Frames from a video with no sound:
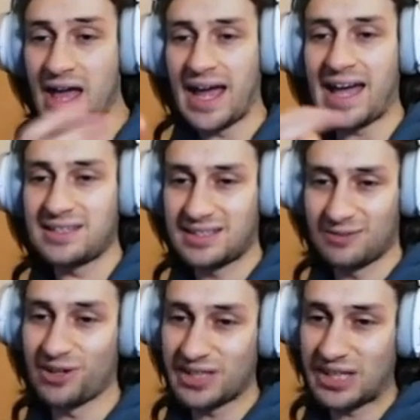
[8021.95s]
as the
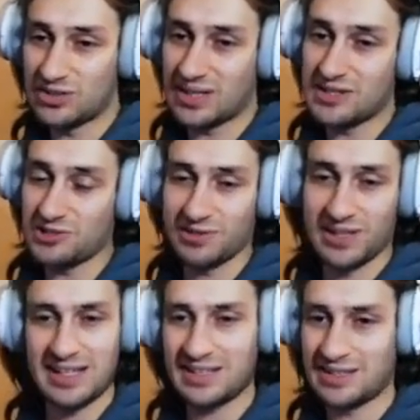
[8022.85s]
run goes later and
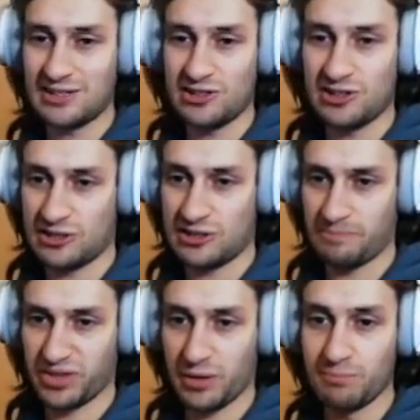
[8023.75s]
later, there's just
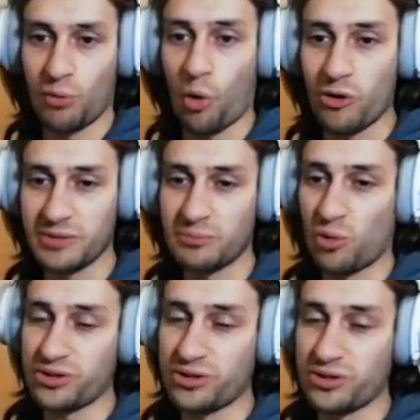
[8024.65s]
more and more
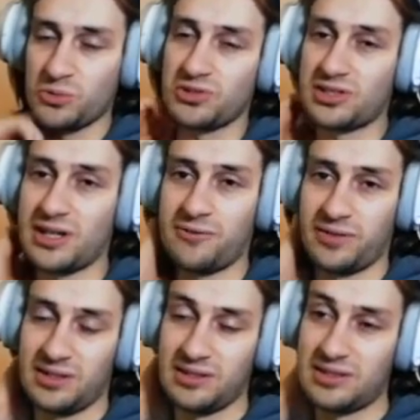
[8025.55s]
difficult stuff
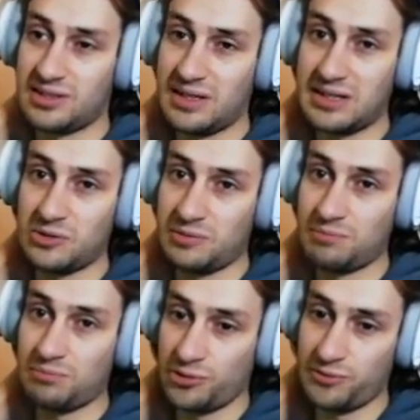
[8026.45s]
and to
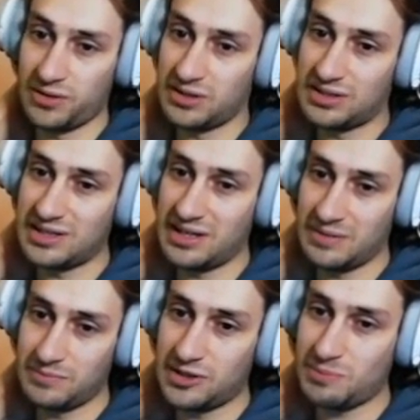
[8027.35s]
improve
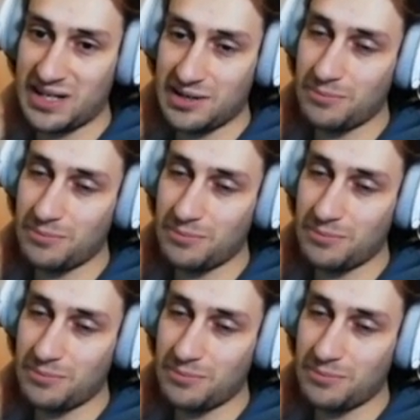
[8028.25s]
and speed up.